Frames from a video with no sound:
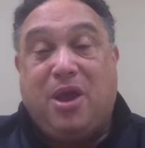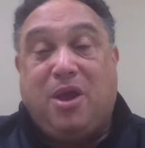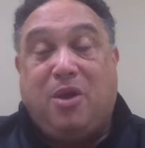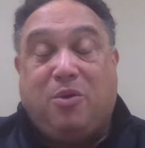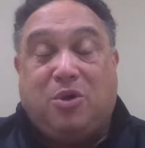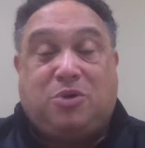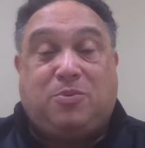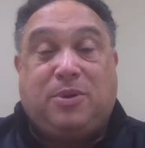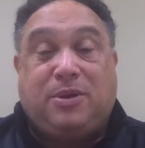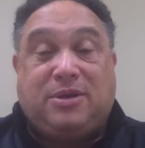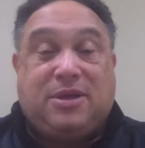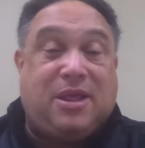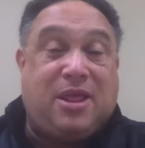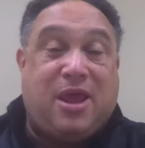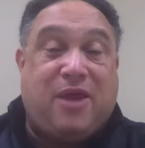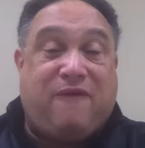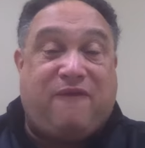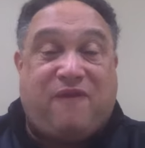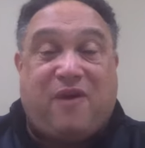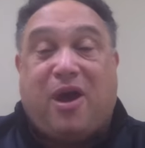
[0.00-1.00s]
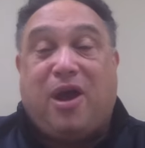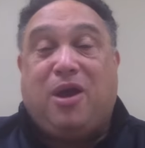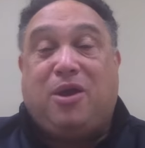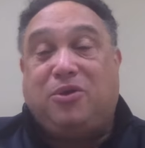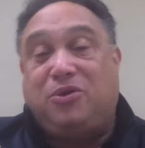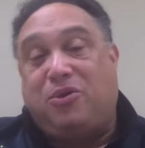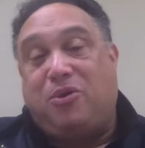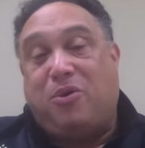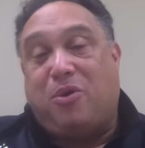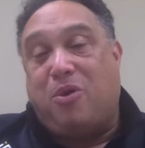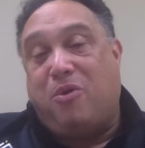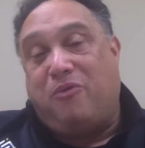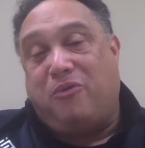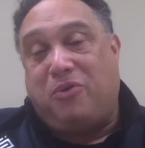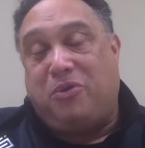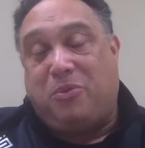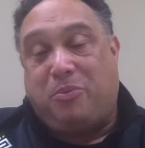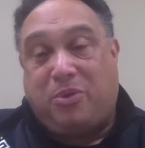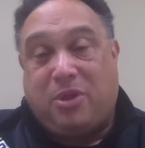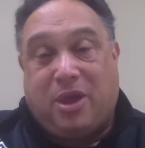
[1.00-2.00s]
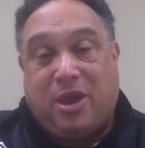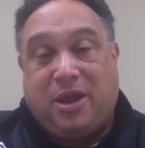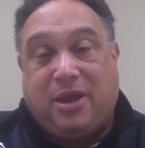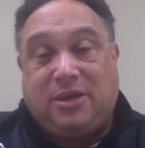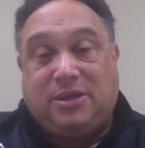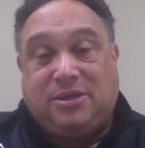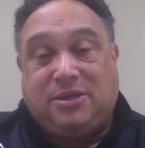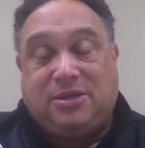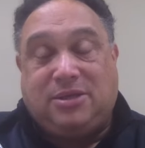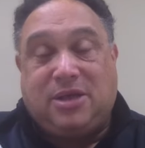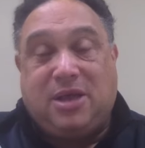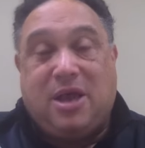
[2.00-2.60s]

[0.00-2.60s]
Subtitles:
which means they lay files all over the place